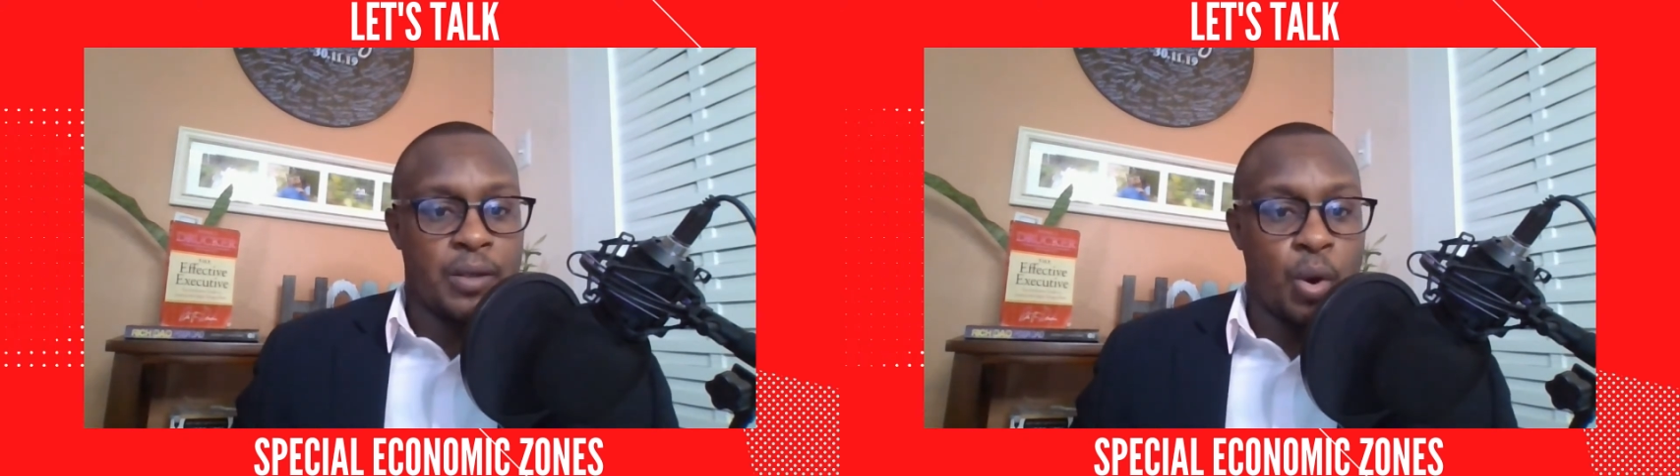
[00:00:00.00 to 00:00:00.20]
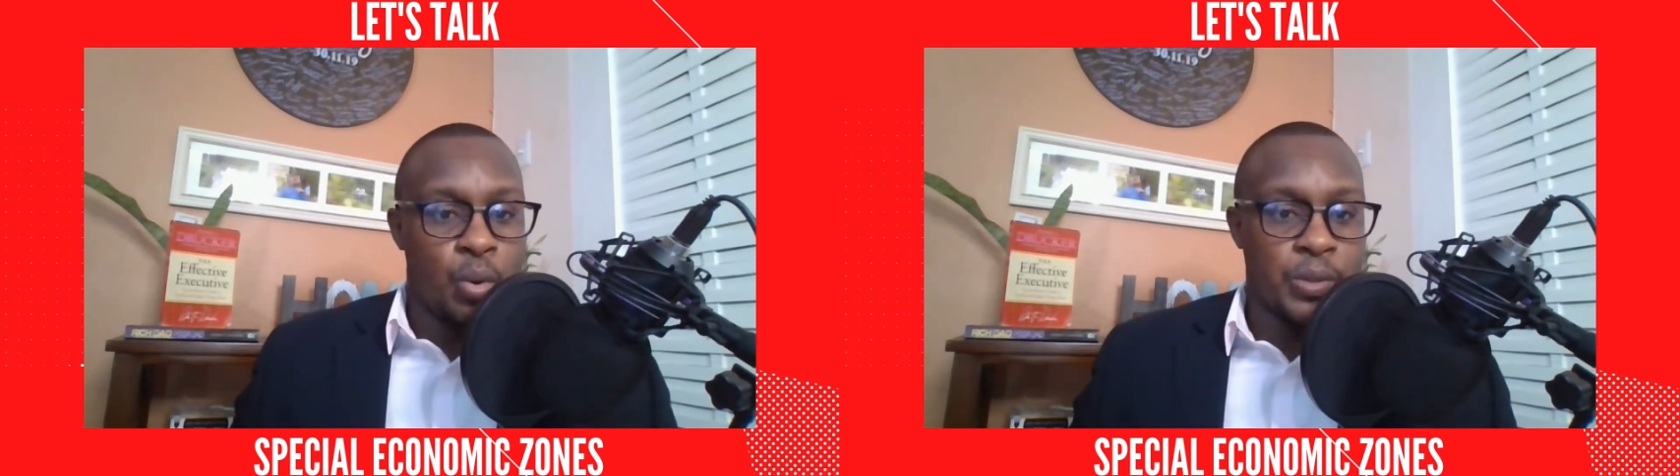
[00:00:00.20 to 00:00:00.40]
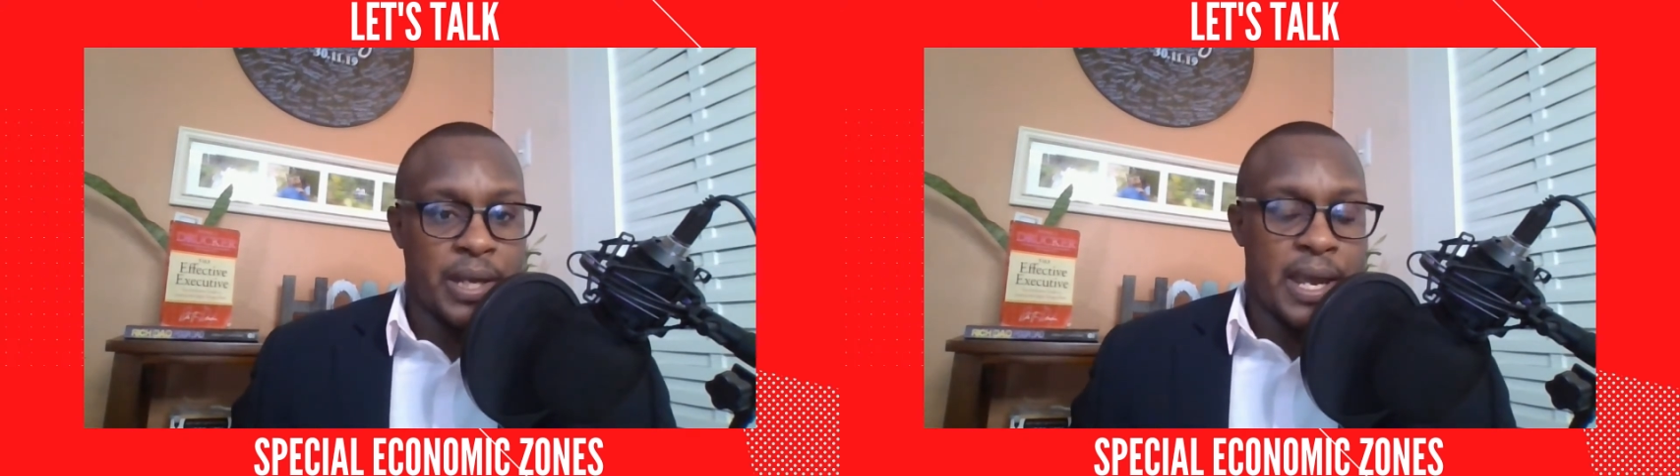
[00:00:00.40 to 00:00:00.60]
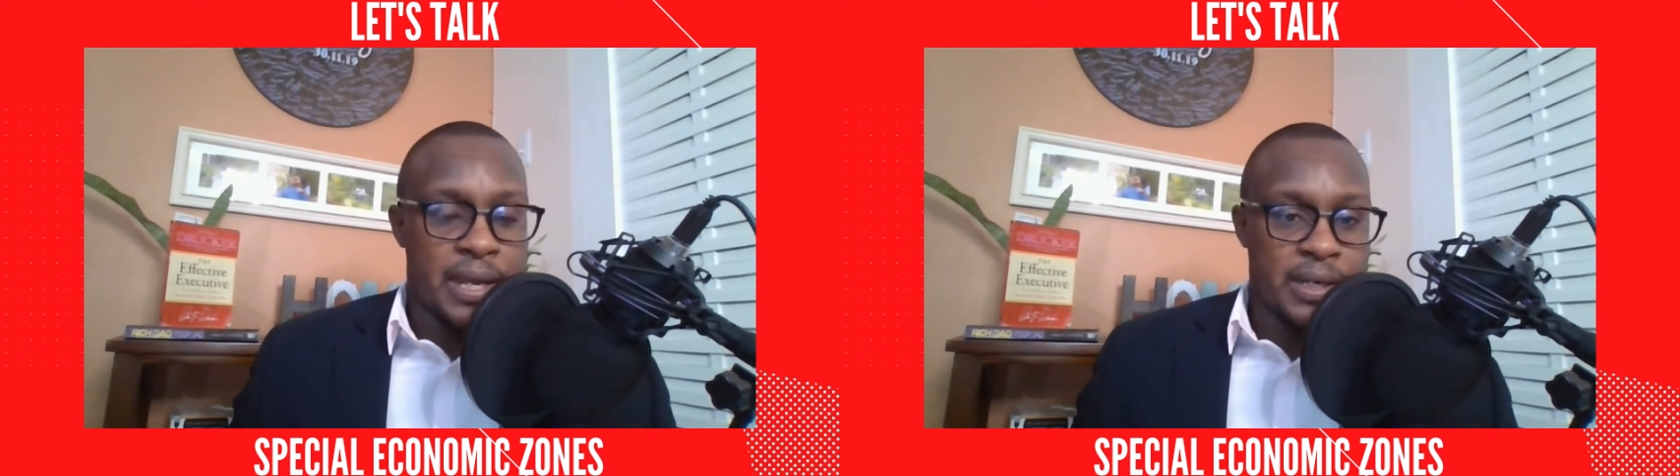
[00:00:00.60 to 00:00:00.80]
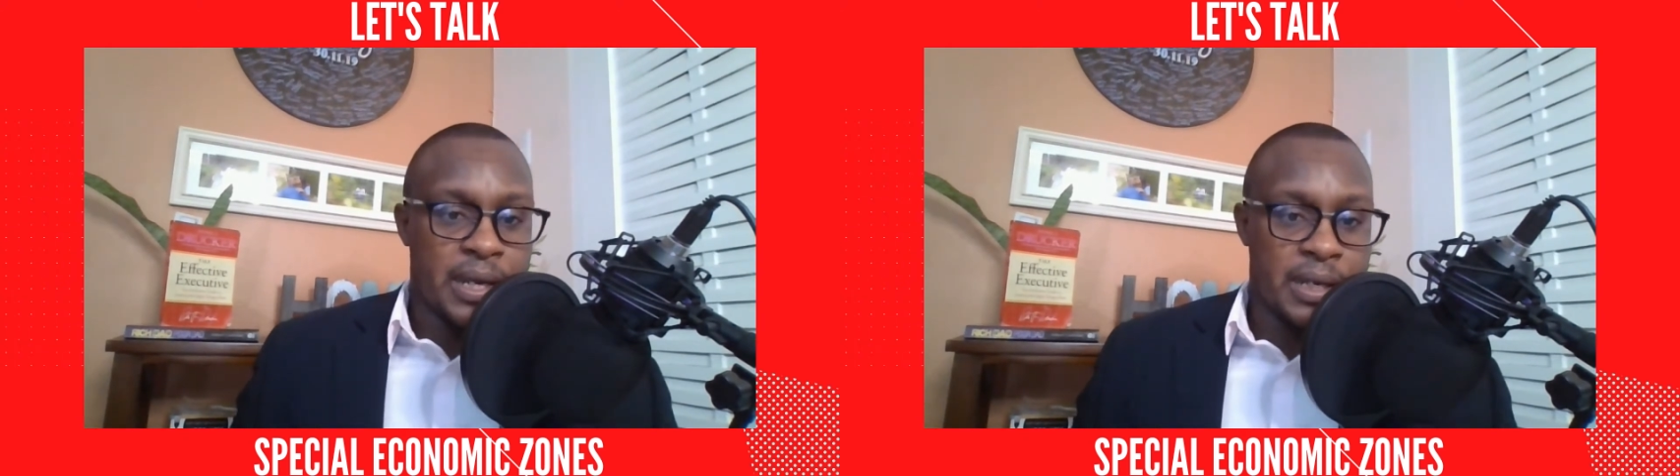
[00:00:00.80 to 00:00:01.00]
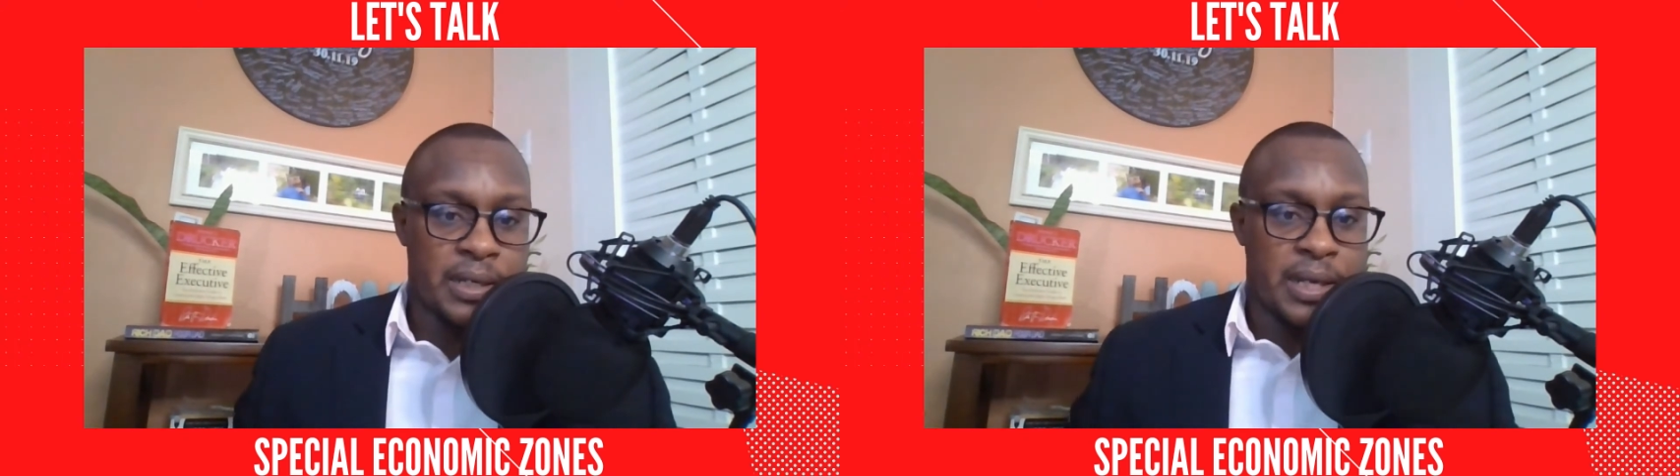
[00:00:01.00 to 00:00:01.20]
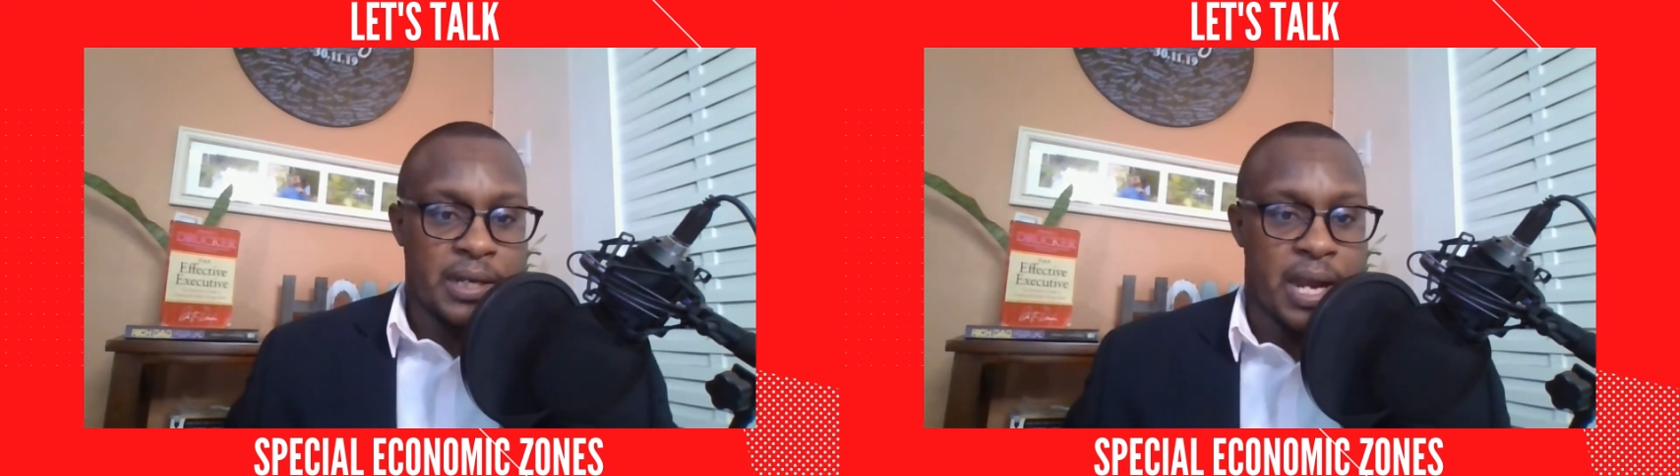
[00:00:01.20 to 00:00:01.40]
owned and and and